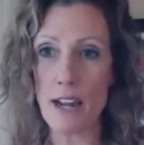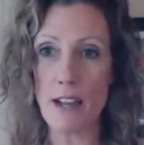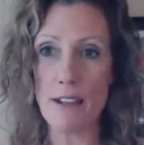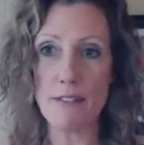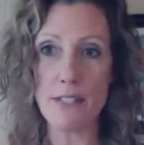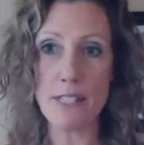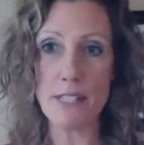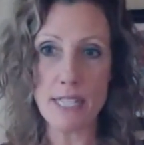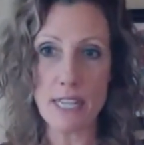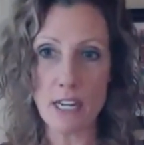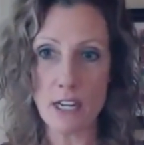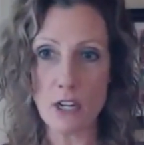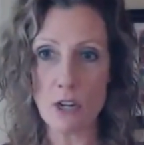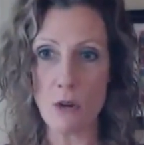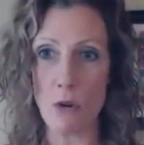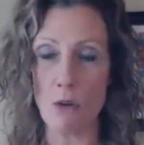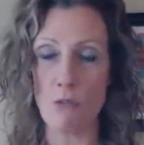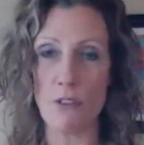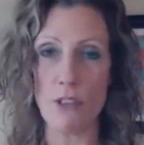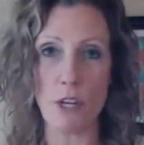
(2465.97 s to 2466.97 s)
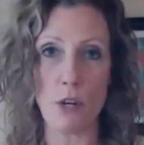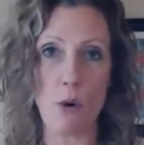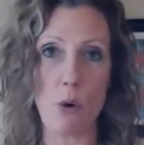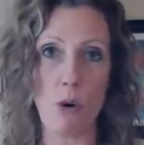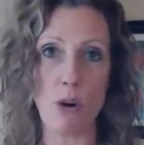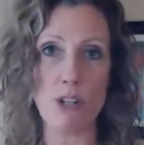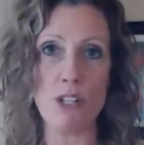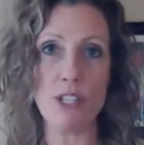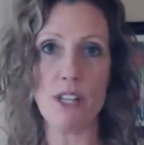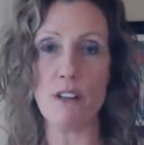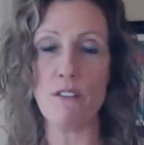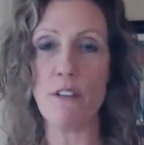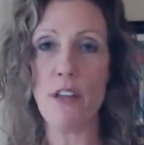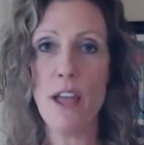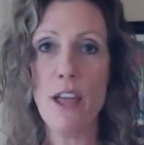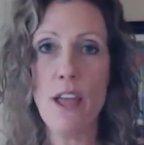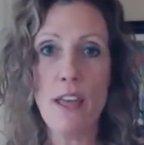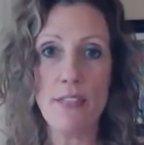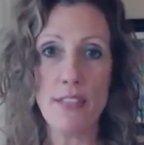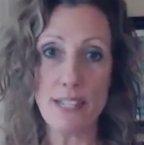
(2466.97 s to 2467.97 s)
I've seen you over the course of
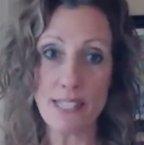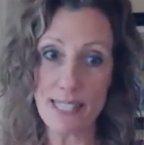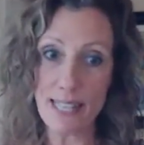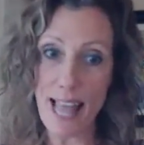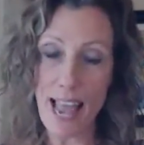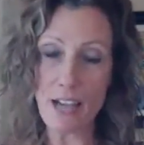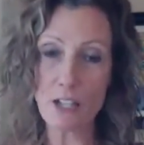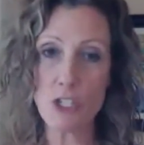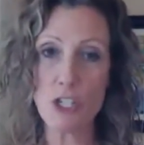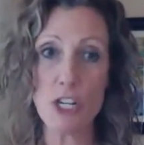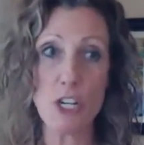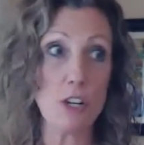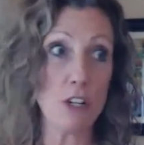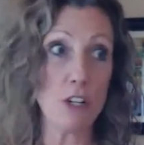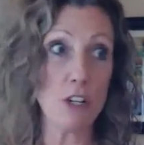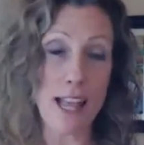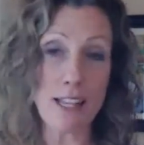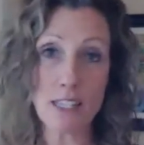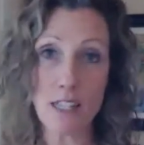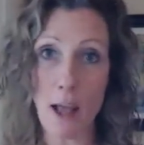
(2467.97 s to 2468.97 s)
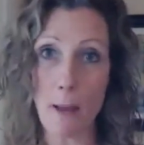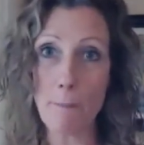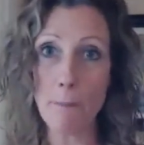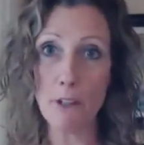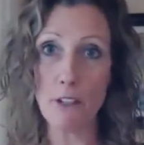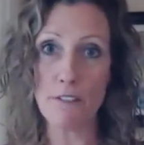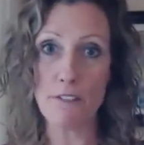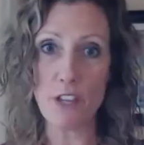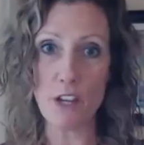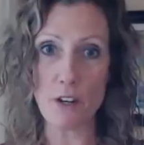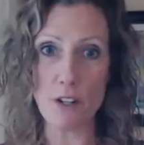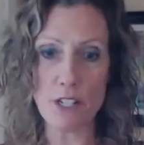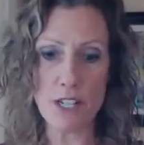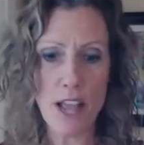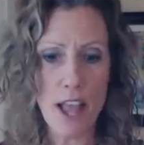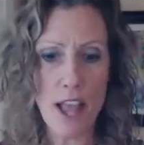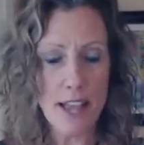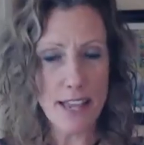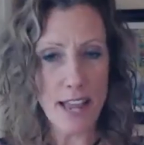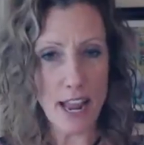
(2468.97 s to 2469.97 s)
this last couple of years,
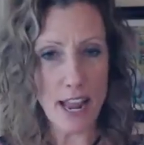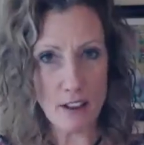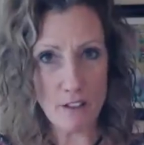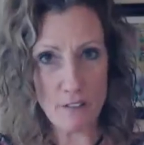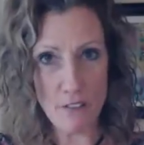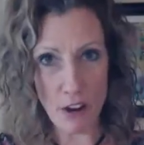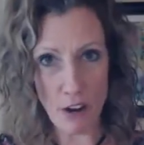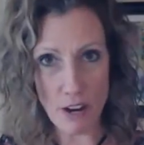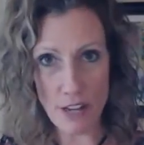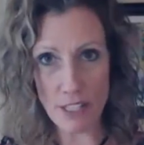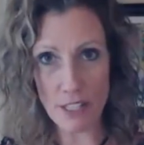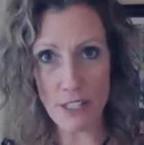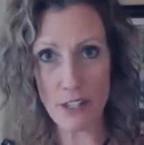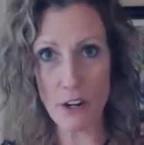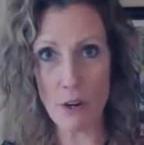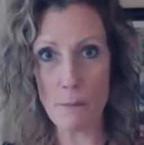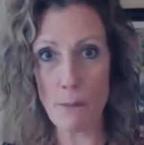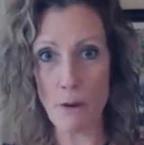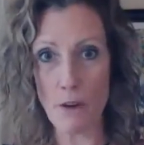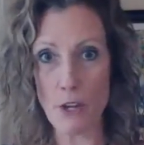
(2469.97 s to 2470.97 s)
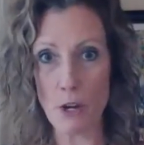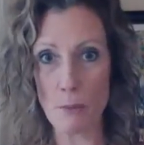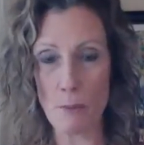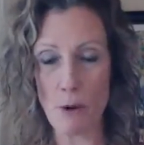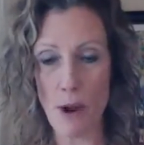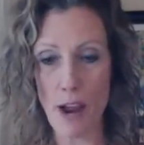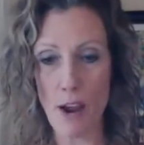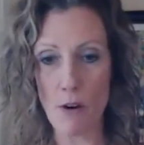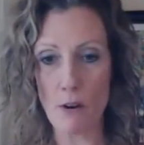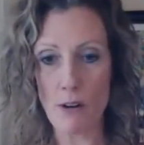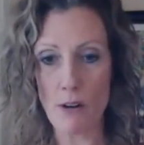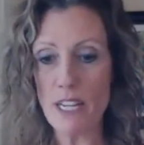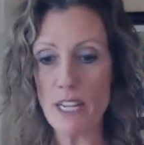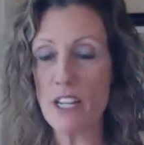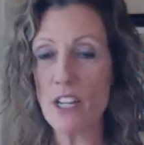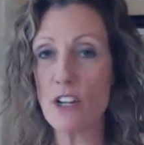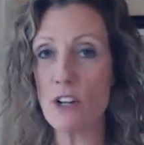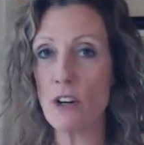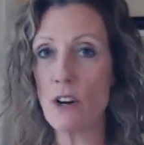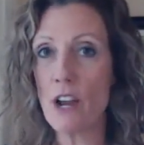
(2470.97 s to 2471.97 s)
getting very clear about your priorities,
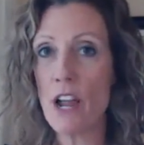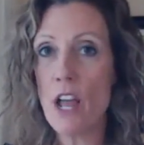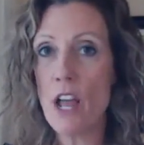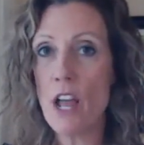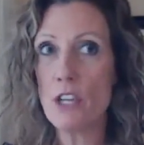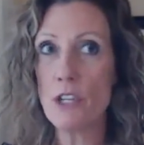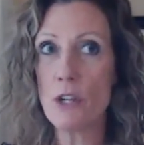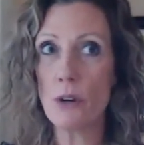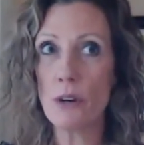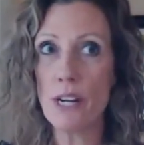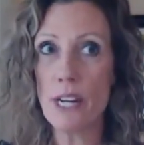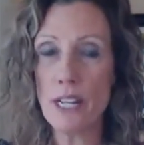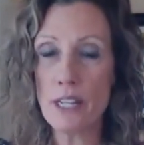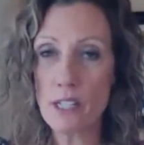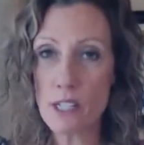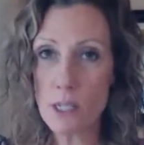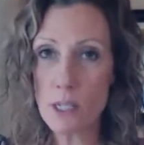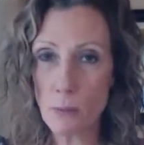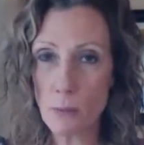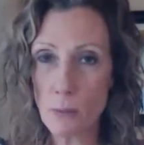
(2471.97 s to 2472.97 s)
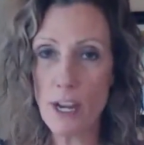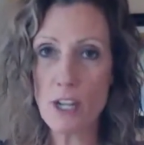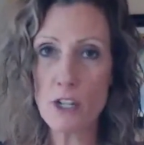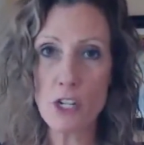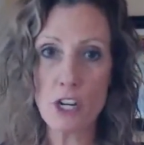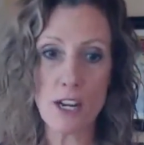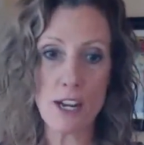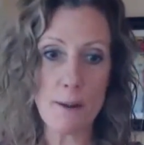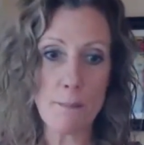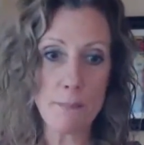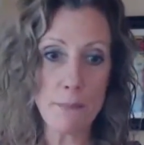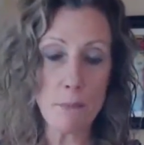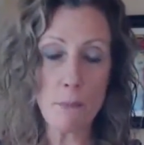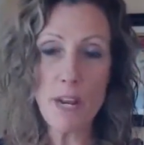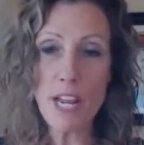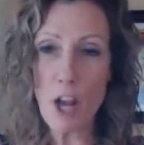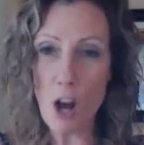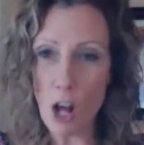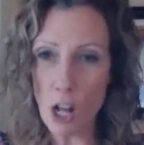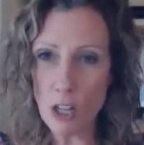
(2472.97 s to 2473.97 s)
and you're an inspiration.
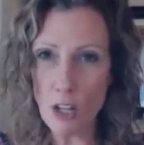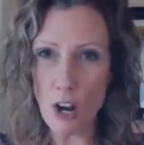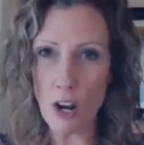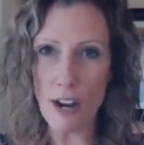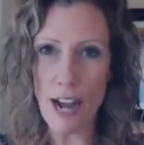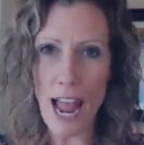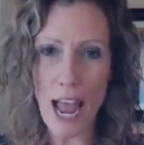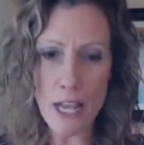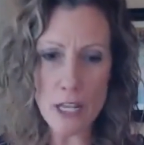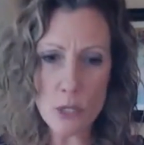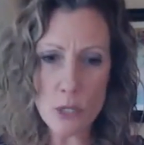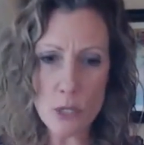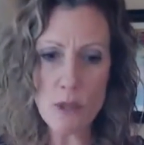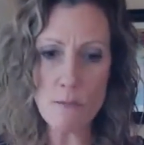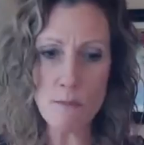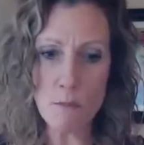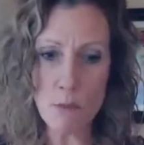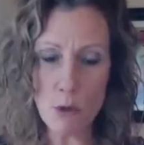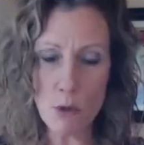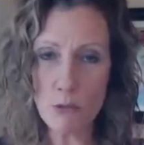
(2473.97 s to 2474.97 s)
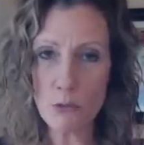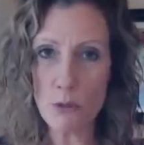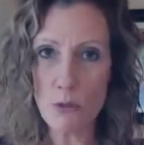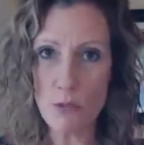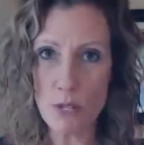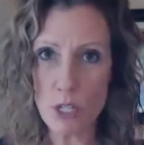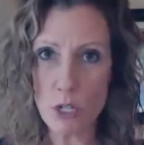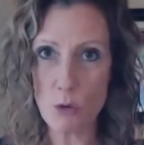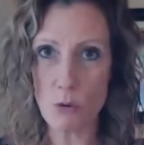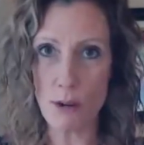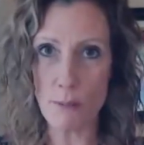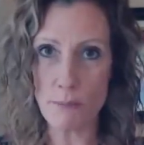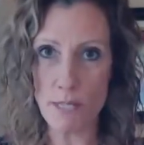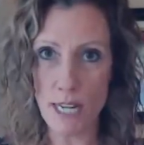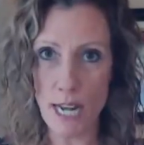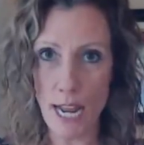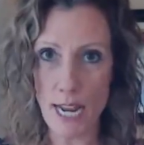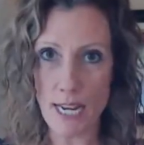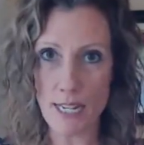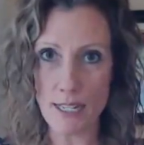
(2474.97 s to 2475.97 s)
We all are. As we move through this
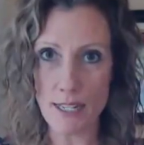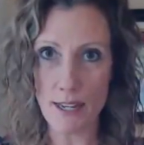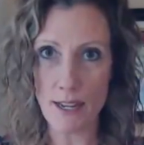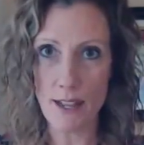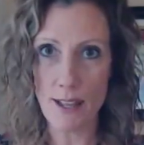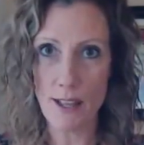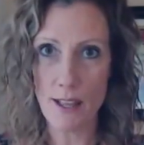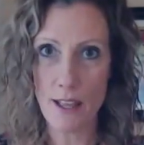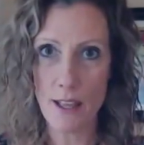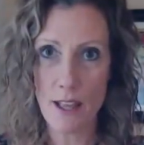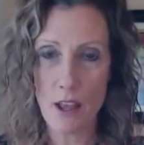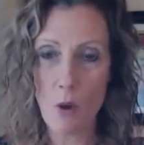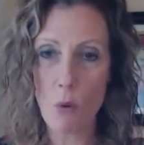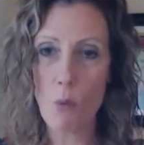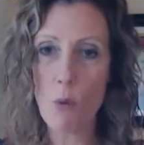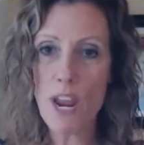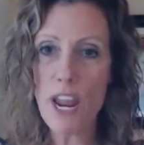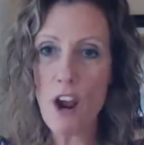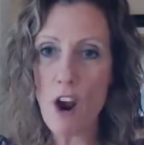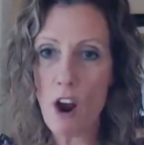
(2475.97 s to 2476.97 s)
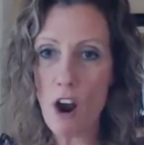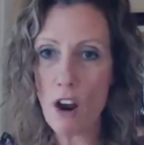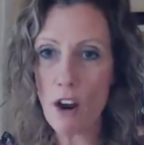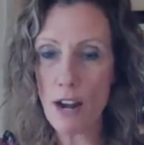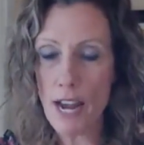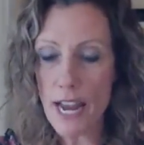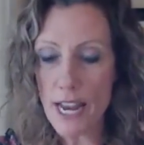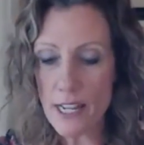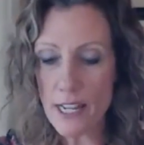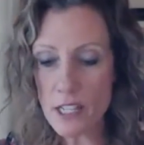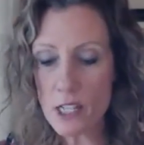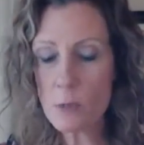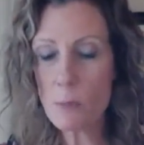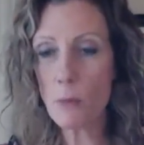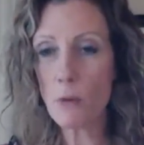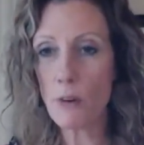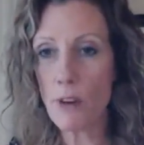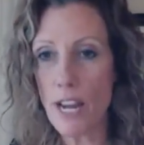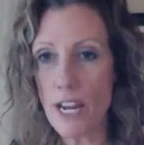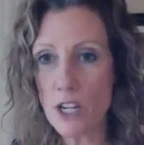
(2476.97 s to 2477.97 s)
Kryptonite, we are
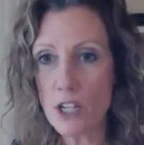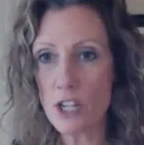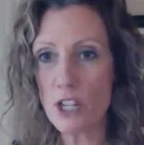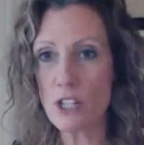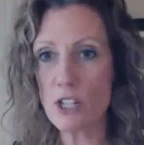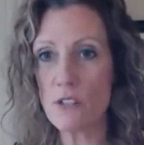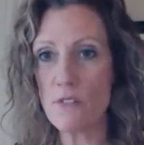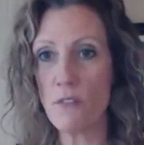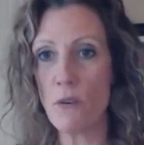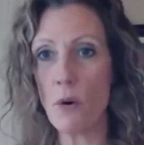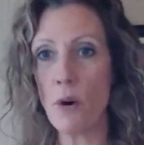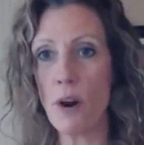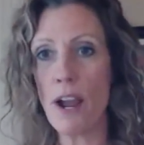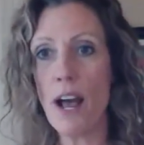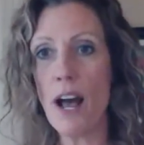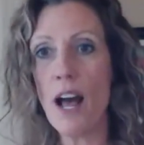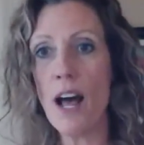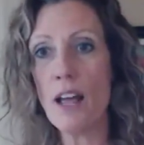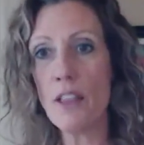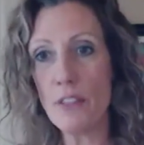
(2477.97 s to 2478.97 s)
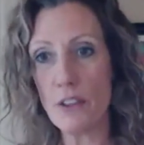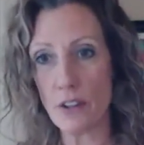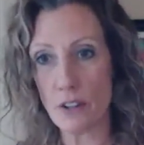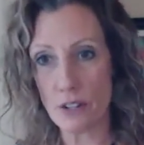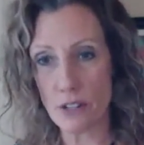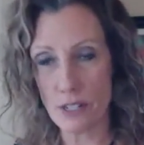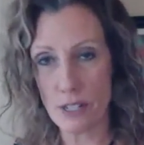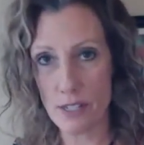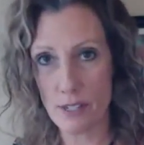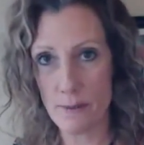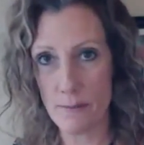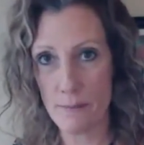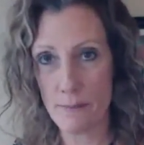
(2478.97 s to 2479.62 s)
inspirations for others.